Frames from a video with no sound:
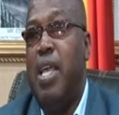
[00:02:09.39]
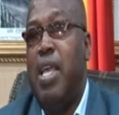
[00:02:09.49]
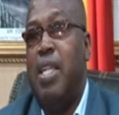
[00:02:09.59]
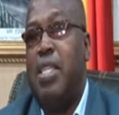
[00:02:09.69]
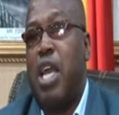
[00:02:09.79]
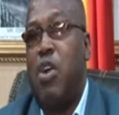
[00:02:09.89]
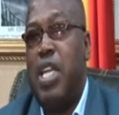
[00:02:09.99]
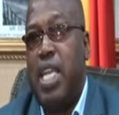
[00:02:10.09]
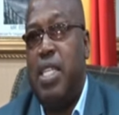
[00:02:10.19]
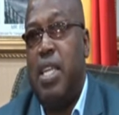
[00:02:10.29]

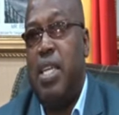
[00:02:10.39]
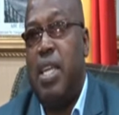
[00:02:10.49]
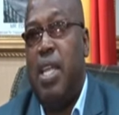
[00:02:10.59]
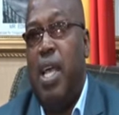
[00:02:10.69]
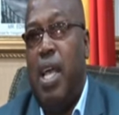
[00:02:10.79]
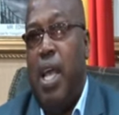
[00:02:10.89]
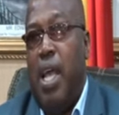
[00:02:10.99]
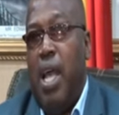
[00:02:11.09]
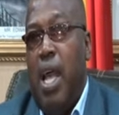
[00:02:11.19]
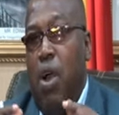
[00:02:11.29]
interconnecting
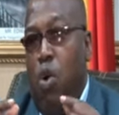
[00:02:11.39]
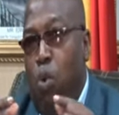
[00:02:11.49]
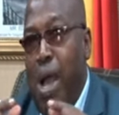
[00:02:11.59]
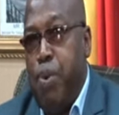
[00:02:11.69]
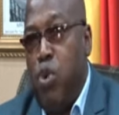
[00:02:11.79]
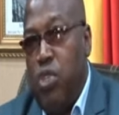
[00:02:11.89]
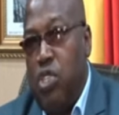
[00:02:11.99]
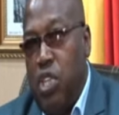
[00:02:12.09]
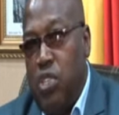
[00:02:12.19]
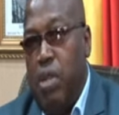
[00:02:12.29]
WAPCO's
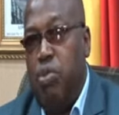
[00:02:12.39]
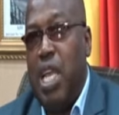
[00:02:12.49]
system to Ghana